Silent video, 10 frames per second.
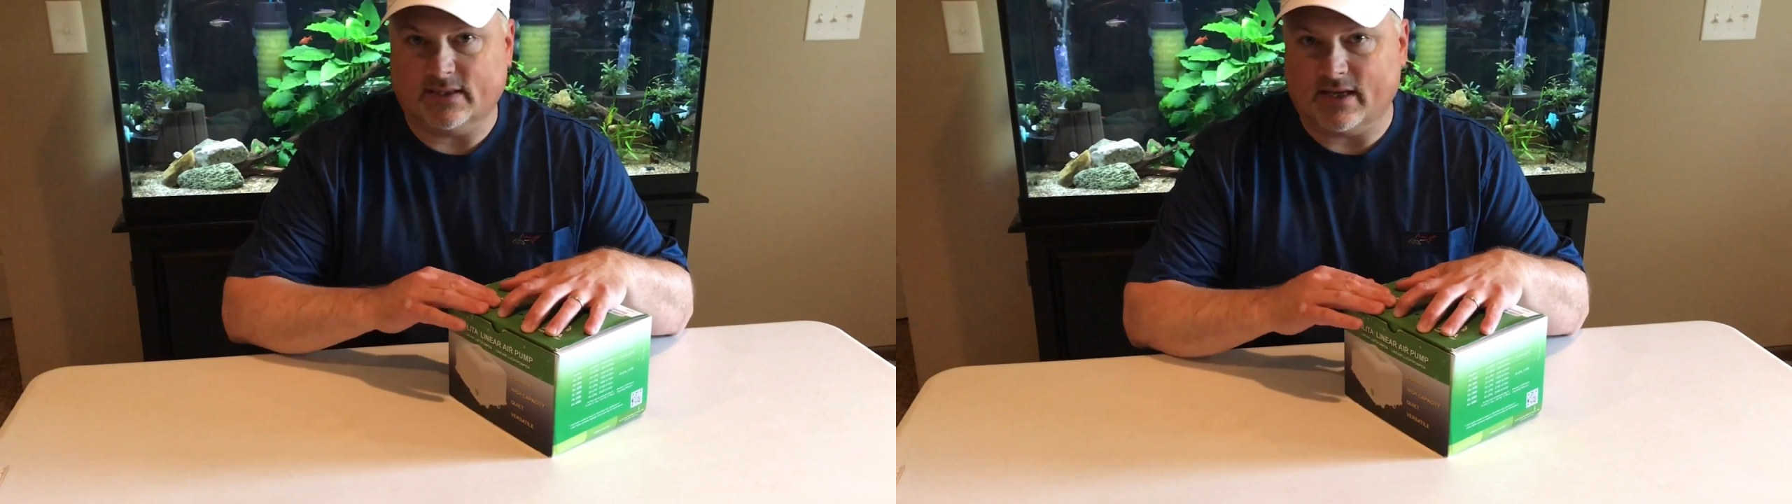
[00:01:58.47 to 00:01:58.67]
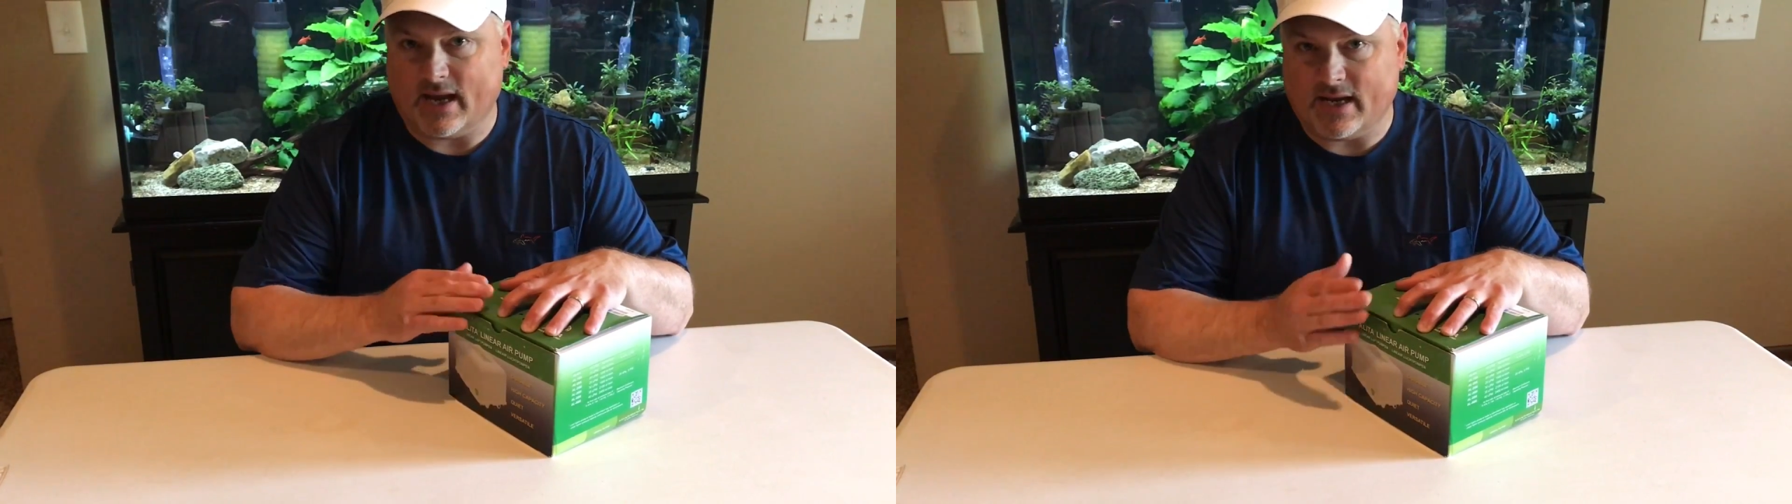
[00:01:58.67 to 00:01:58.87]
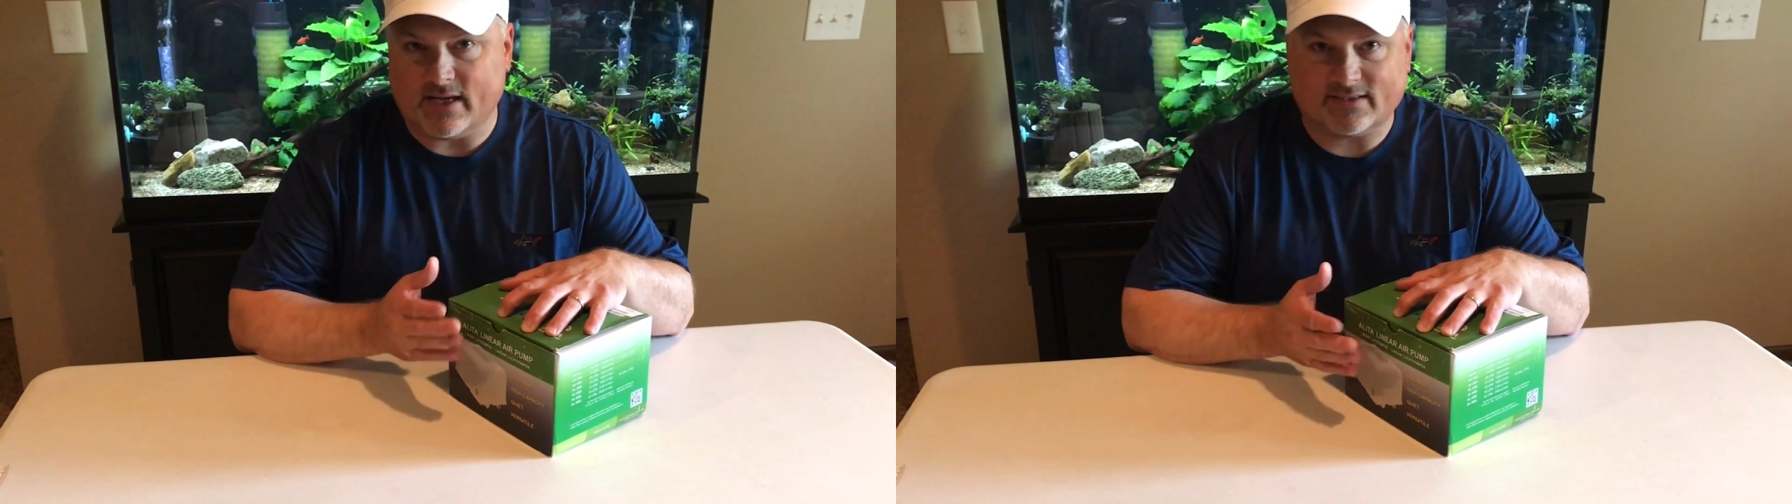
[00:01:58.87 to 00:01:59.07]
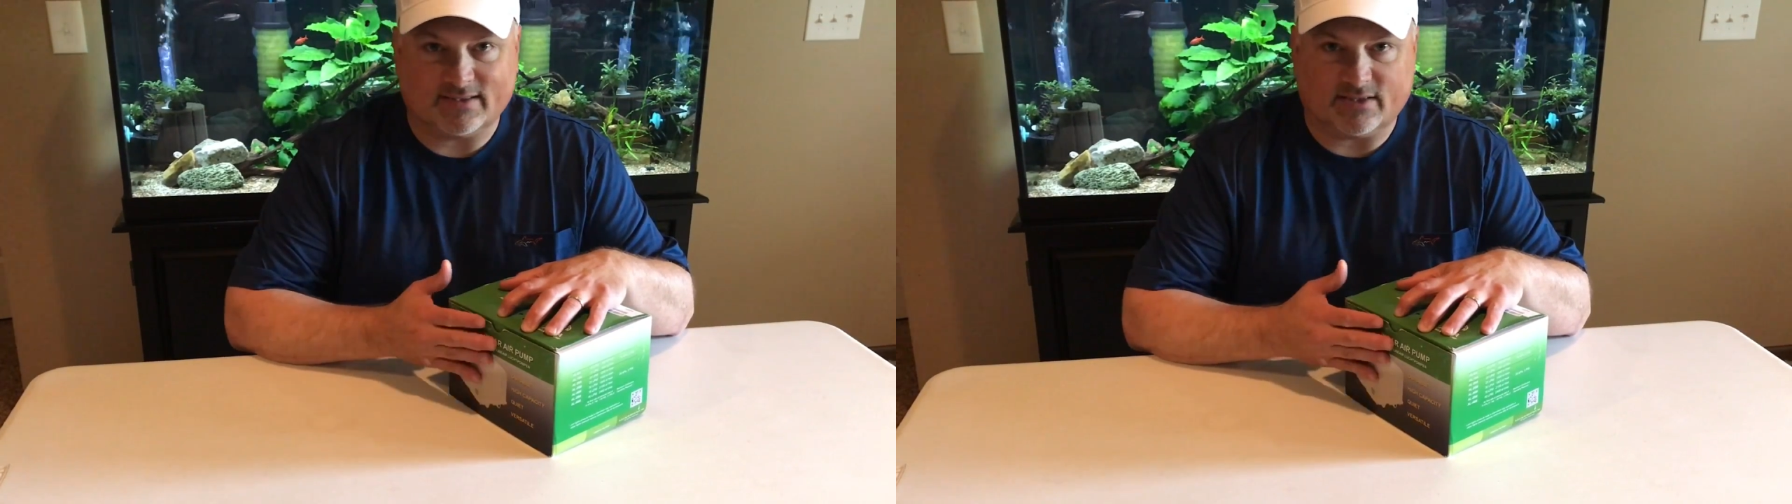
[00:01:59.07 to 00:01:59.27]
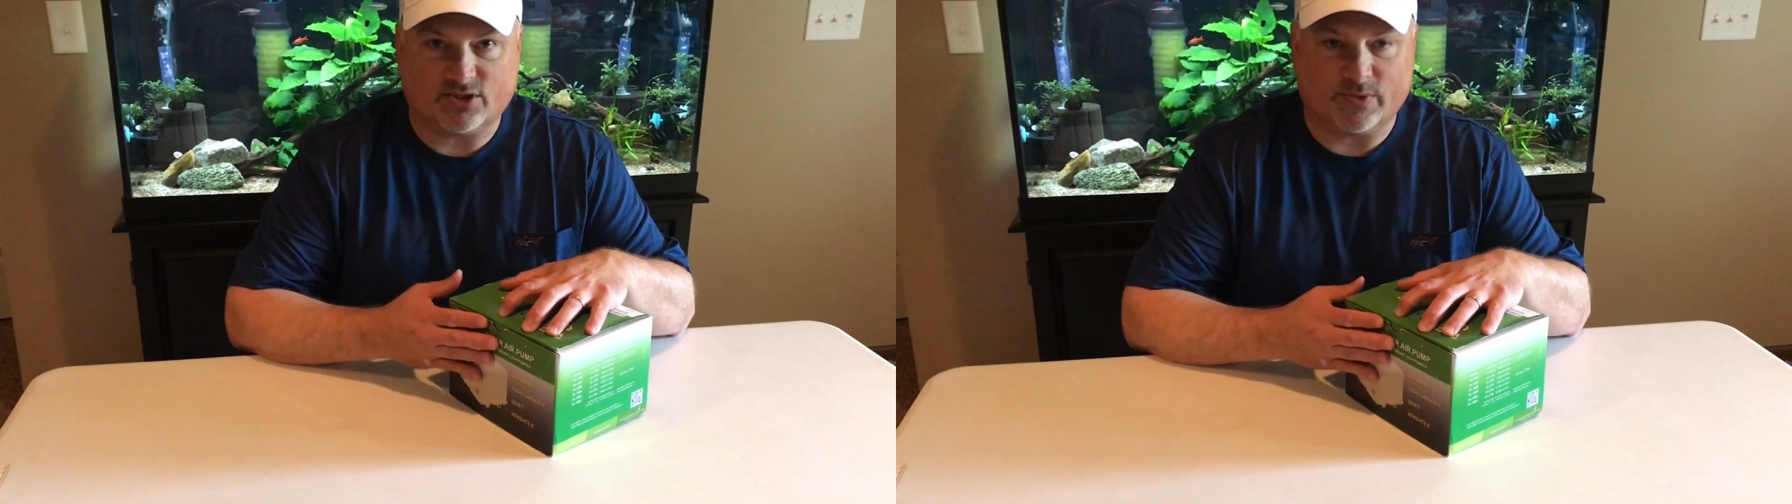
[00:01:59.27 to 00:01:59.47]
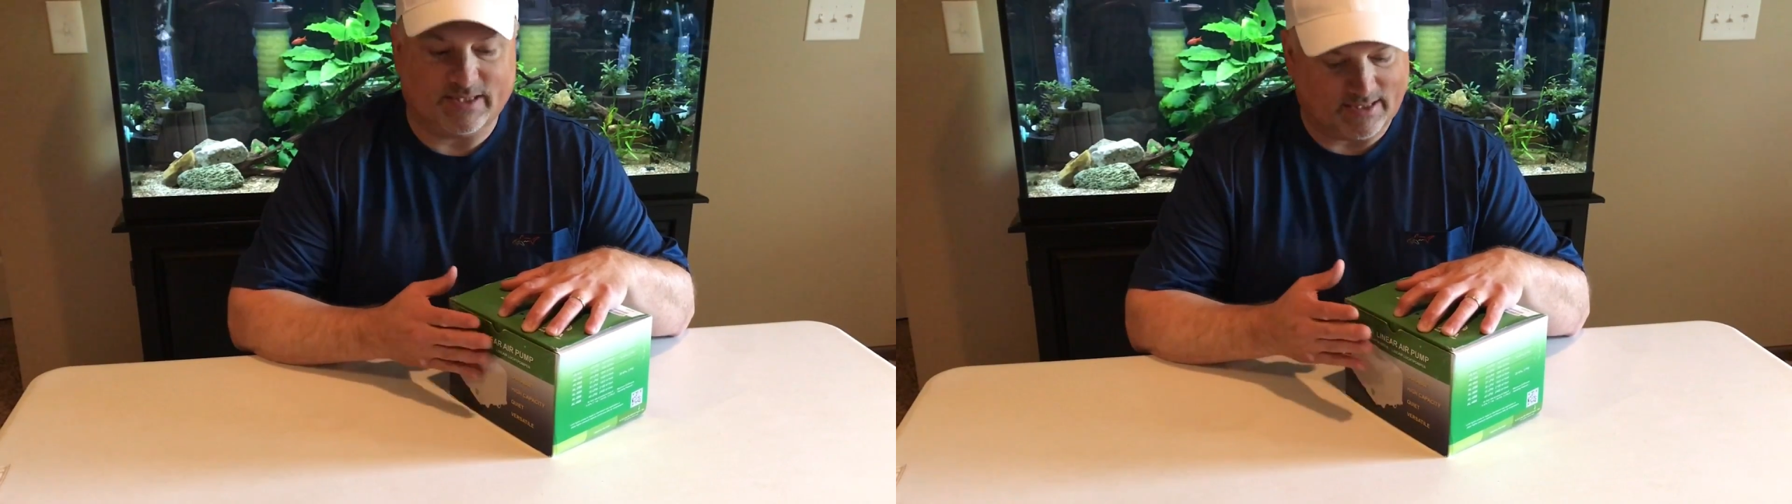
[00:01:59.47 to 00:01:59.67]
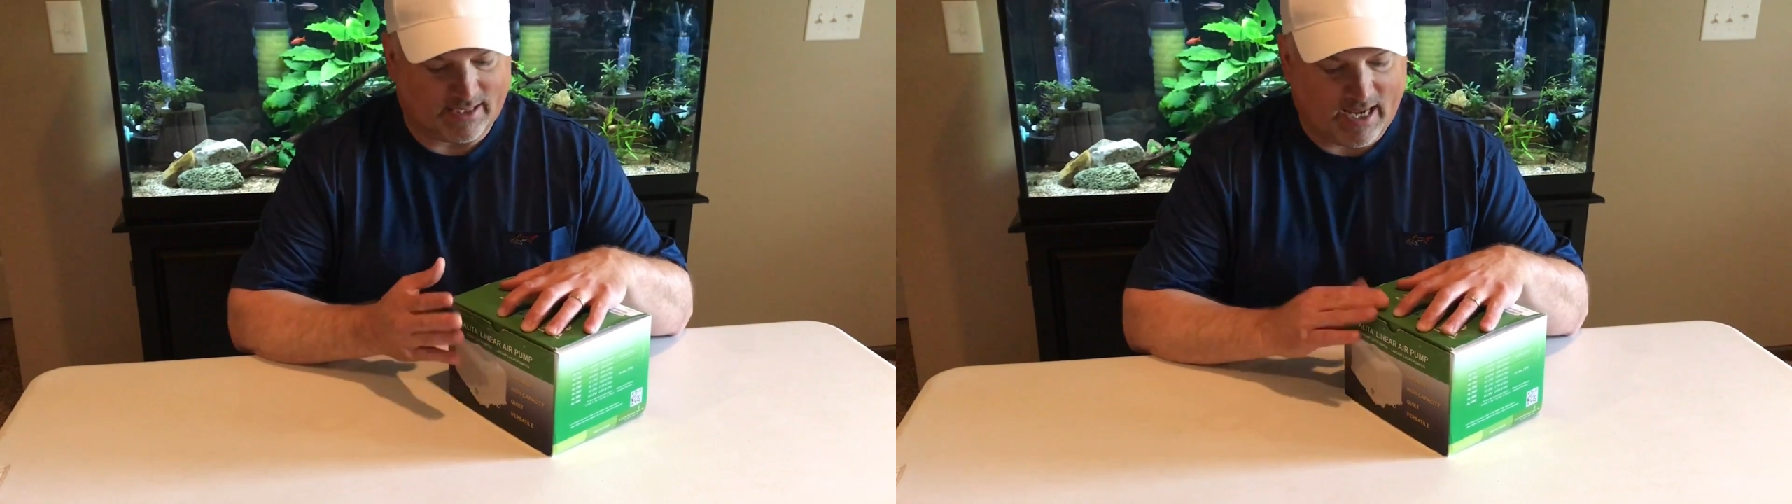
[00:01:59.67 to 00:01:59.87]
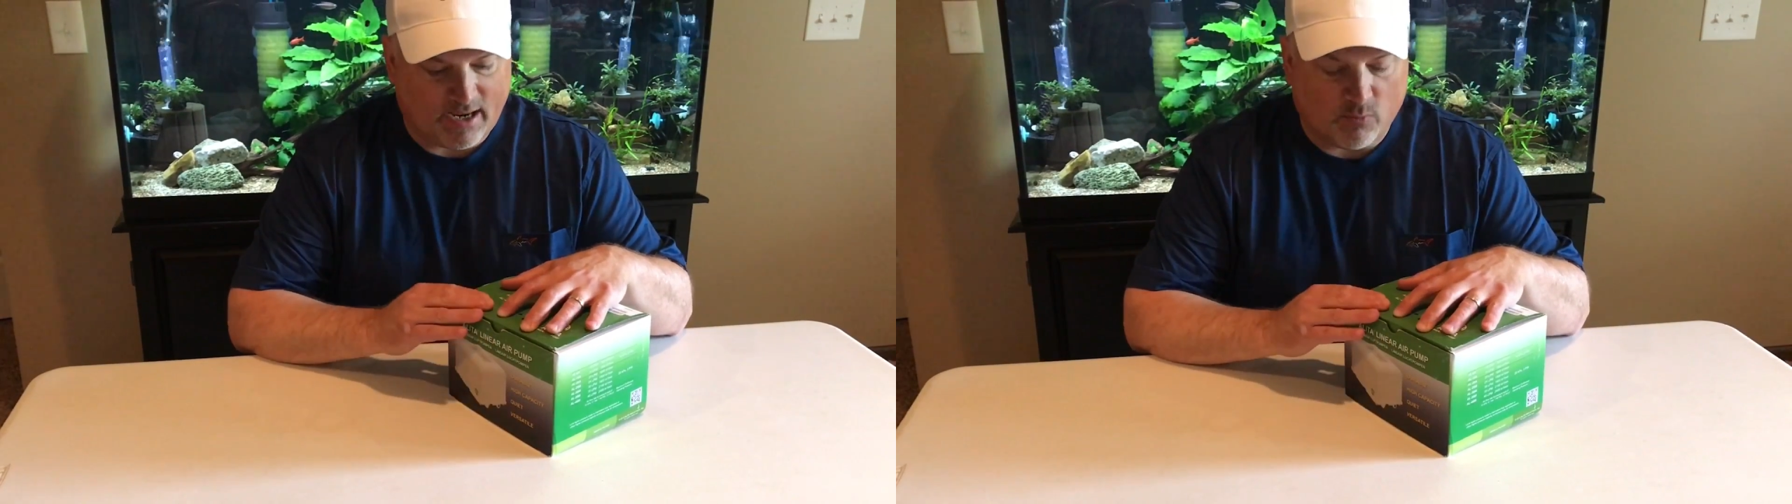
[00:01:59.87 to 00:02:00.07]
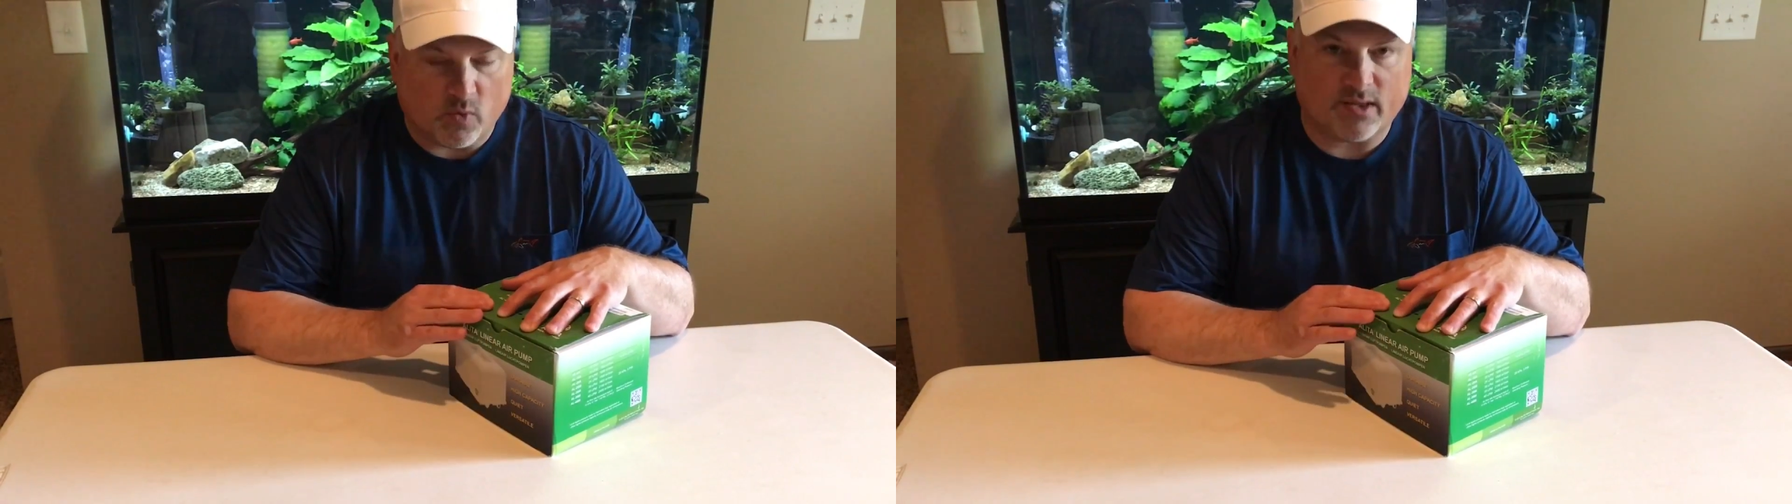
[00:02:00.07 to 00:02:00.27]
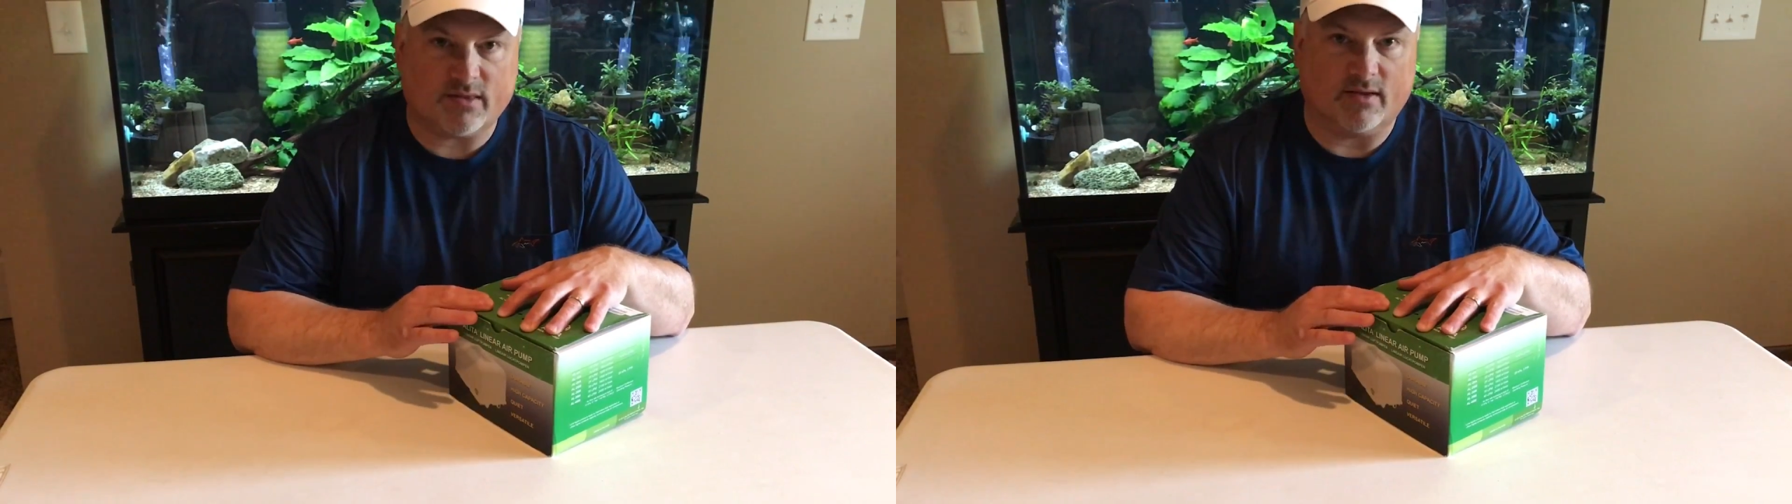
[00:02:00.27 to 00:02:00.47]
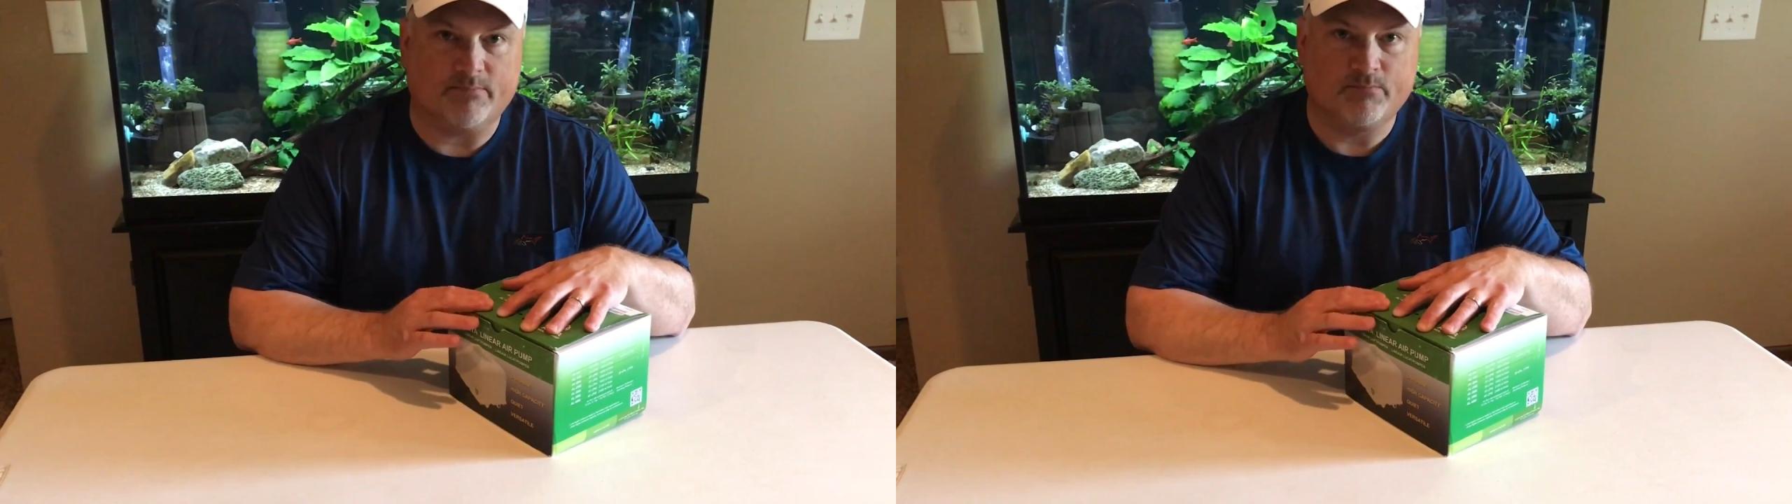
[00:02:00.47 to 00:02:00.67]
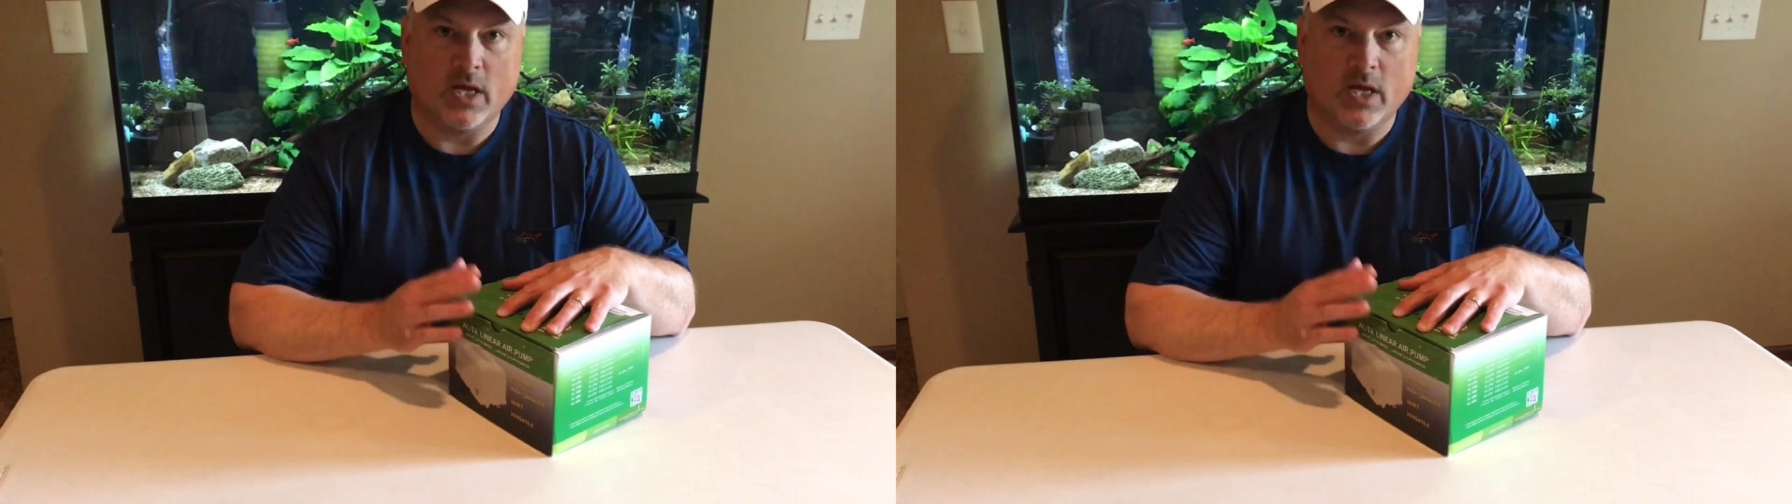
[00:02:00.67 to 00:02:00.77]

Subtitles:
and any accessories that came with it.